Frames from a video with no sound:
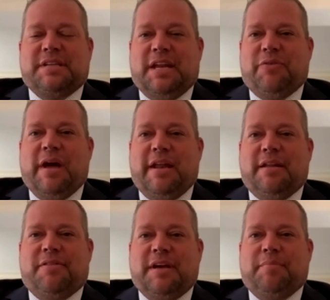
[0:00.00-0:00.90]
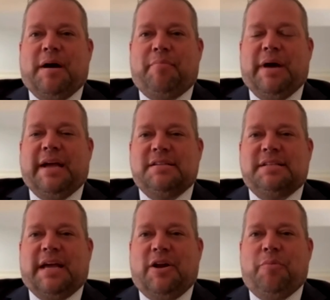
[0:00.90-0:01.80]
getting ready to think about buying a
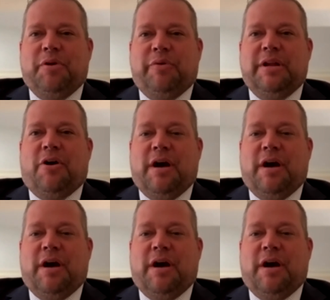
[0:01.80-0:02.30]
second home in Reno